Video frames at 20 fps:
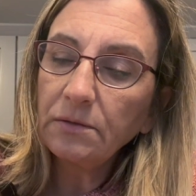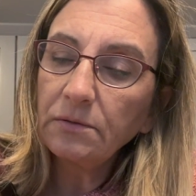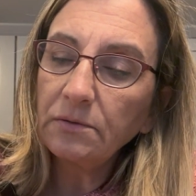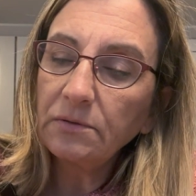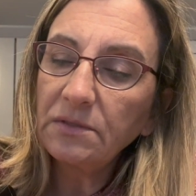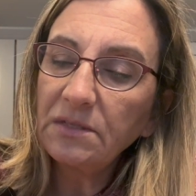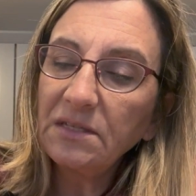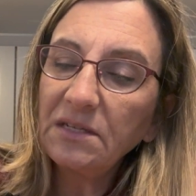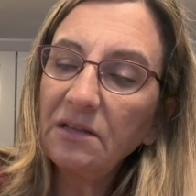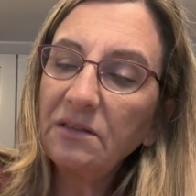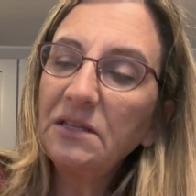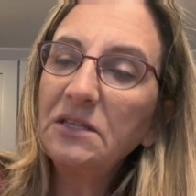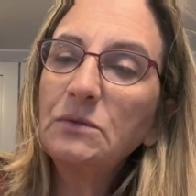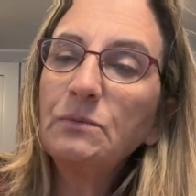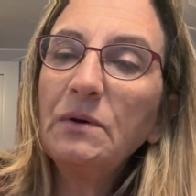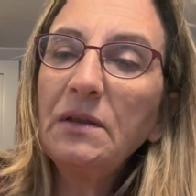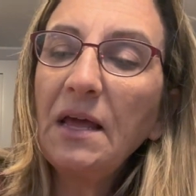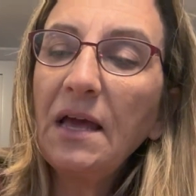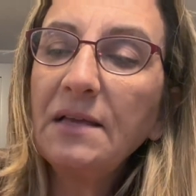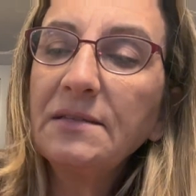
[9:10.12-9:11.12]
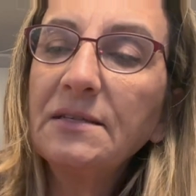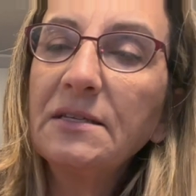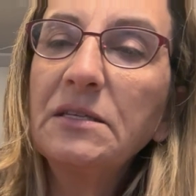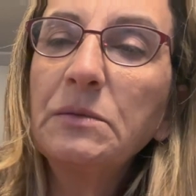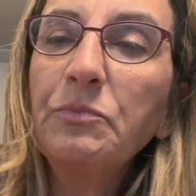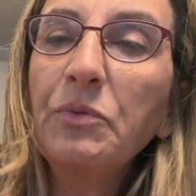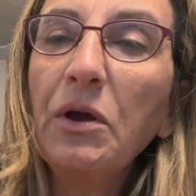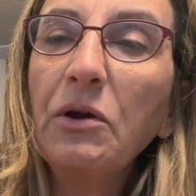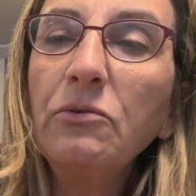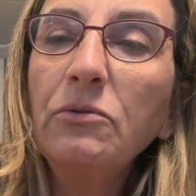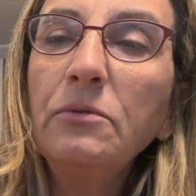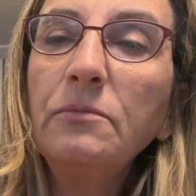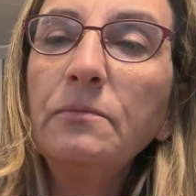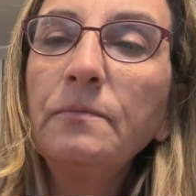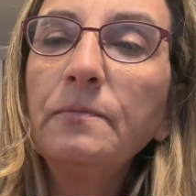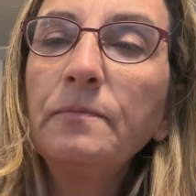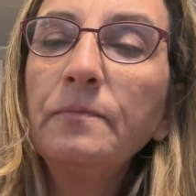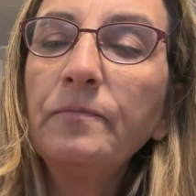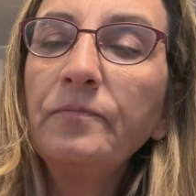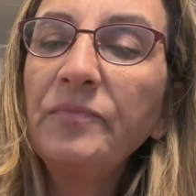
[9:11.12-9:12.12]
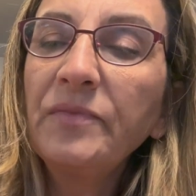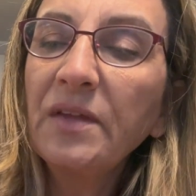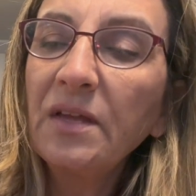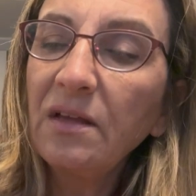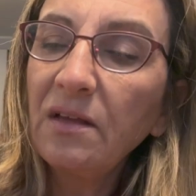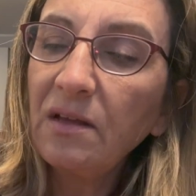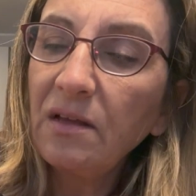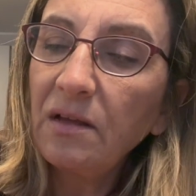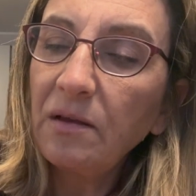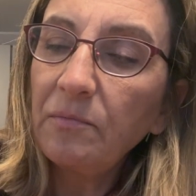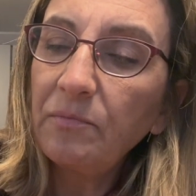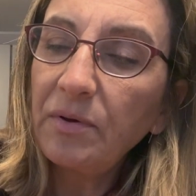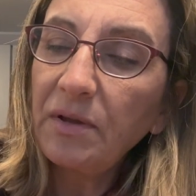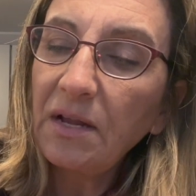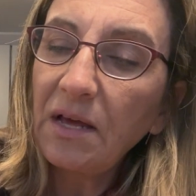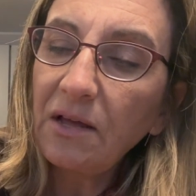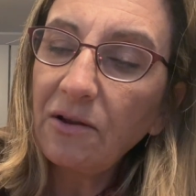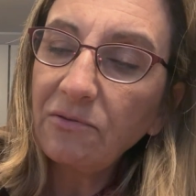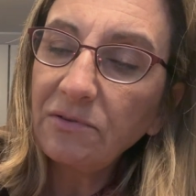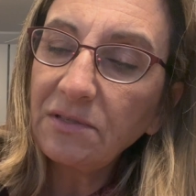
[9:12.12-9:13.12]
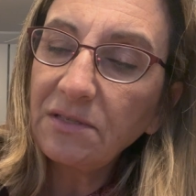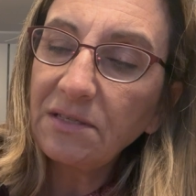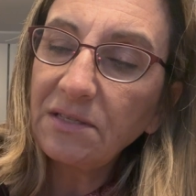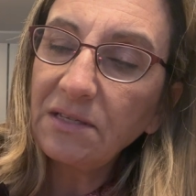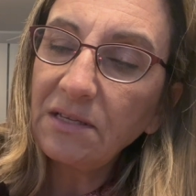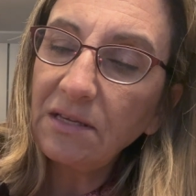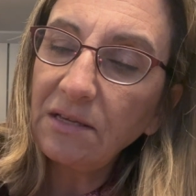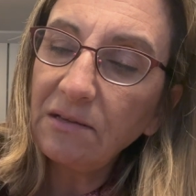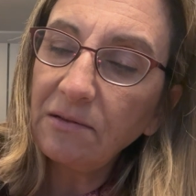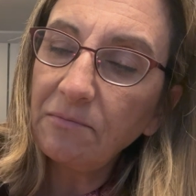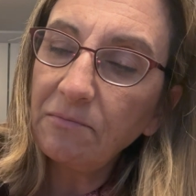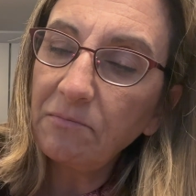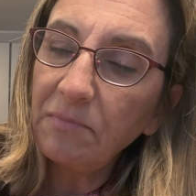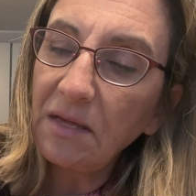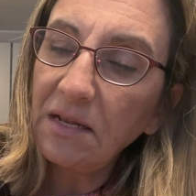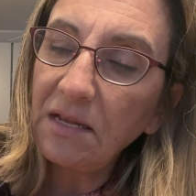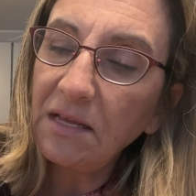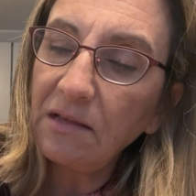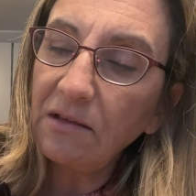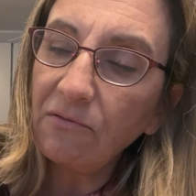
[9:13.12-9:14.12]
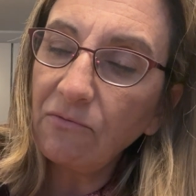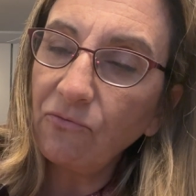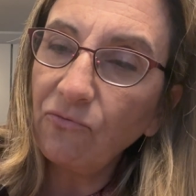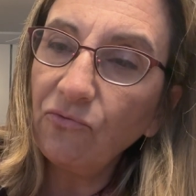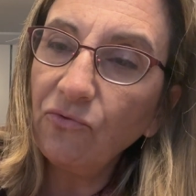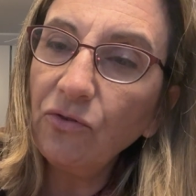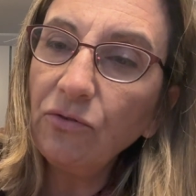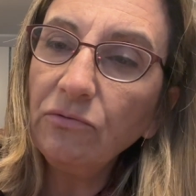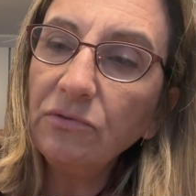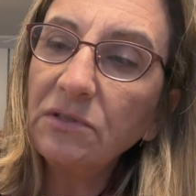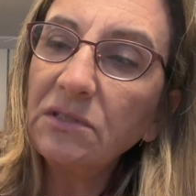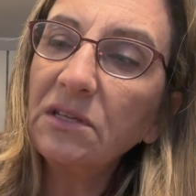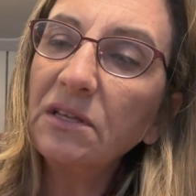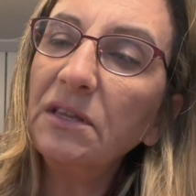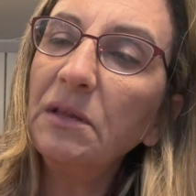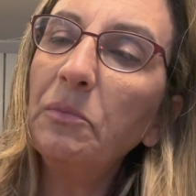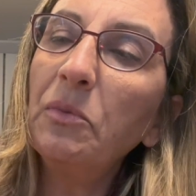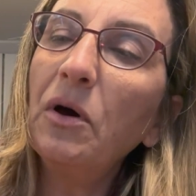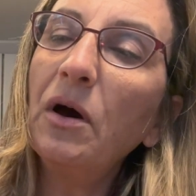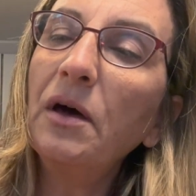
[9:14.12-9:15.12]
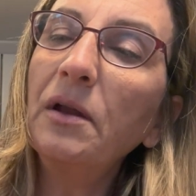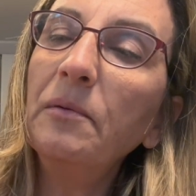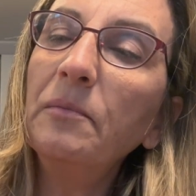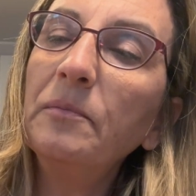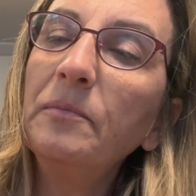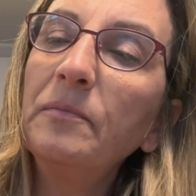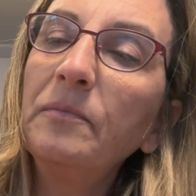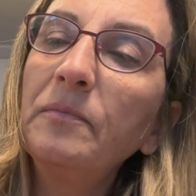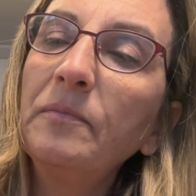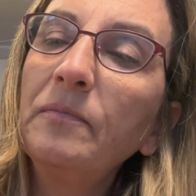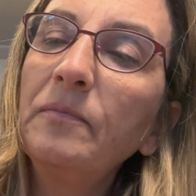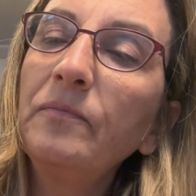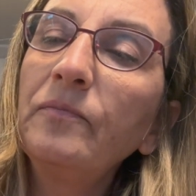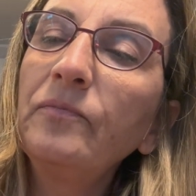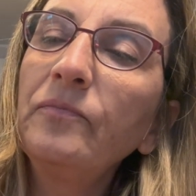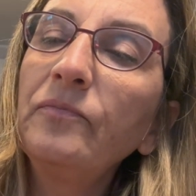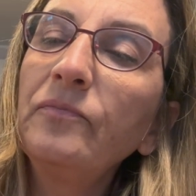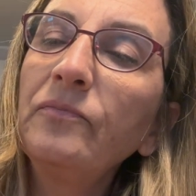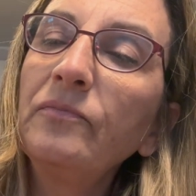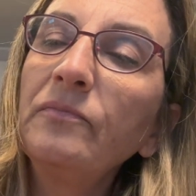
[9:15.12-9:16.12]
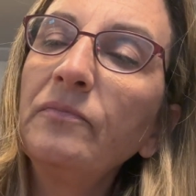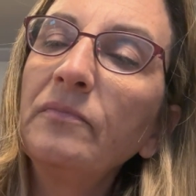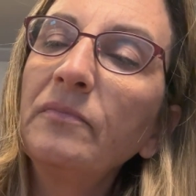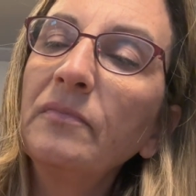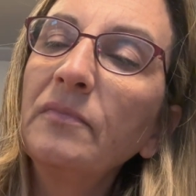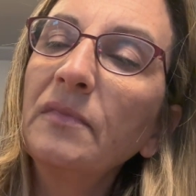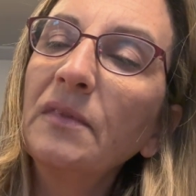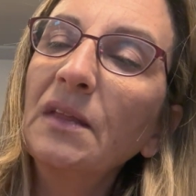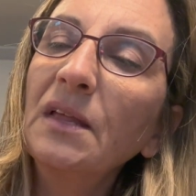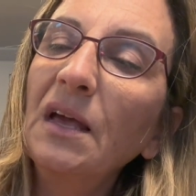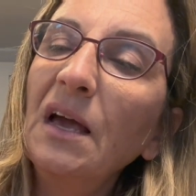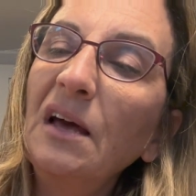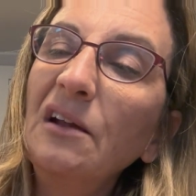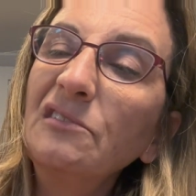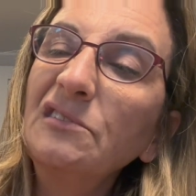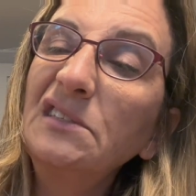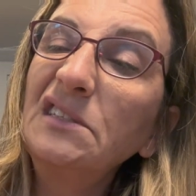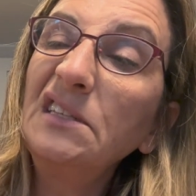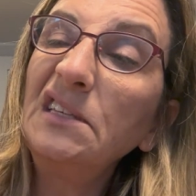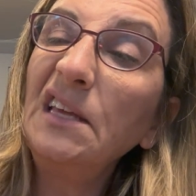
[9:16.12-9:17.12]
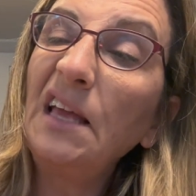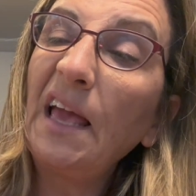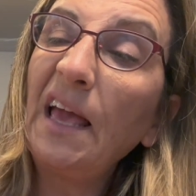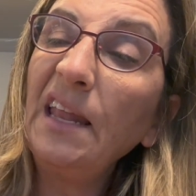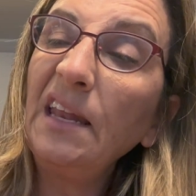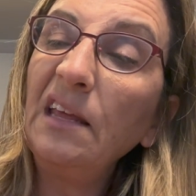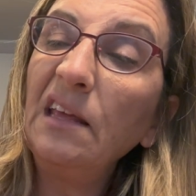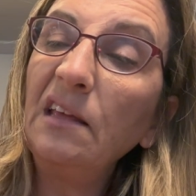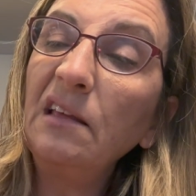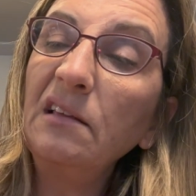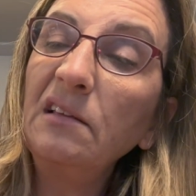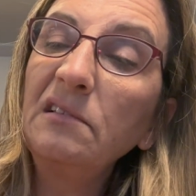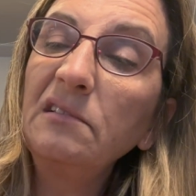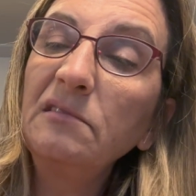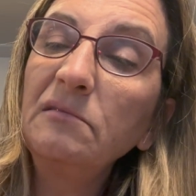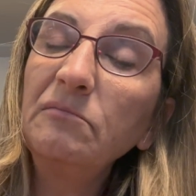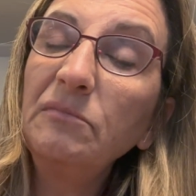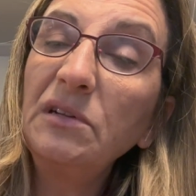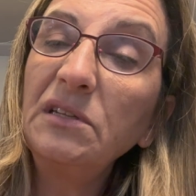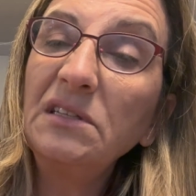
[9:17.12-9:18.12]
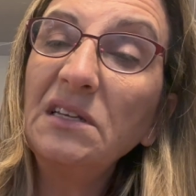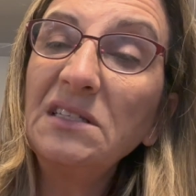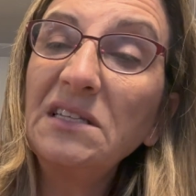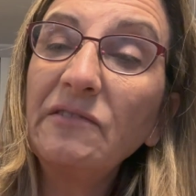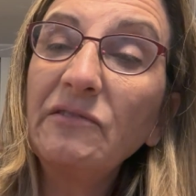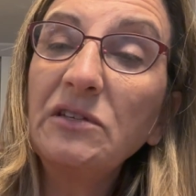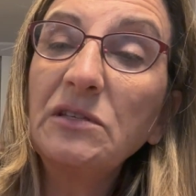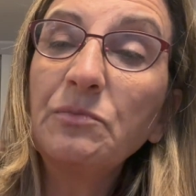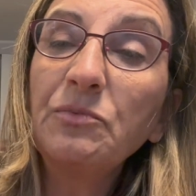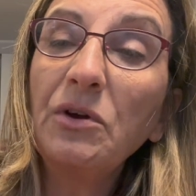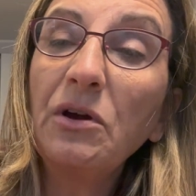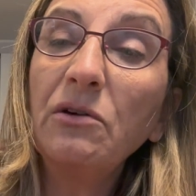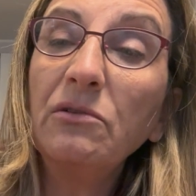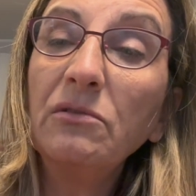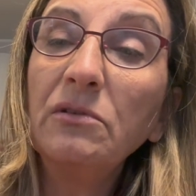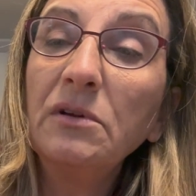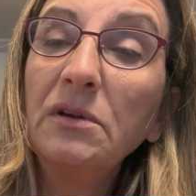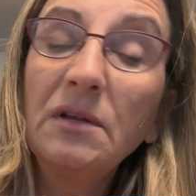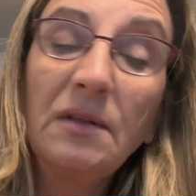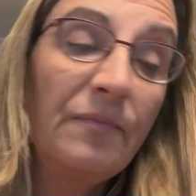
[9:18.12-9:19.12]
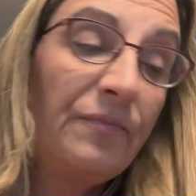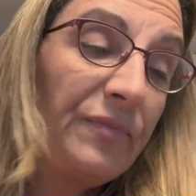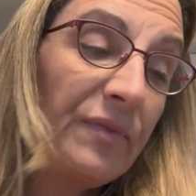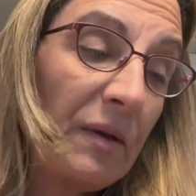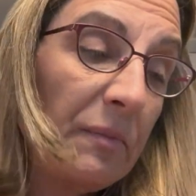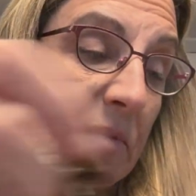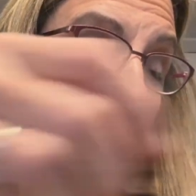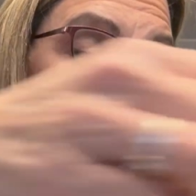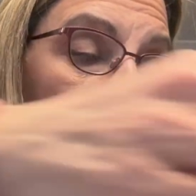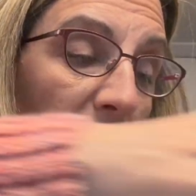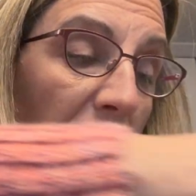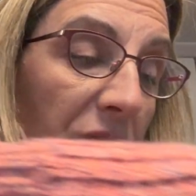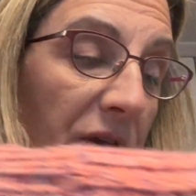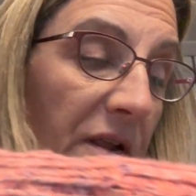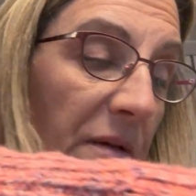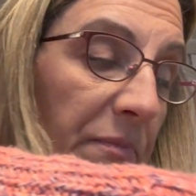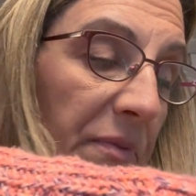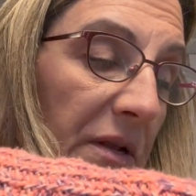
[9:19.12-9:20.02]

See, now this one has a sprout, but I don't see many roots in the bottom. I don't see any, but it does have a sprout. I'm going to pot it up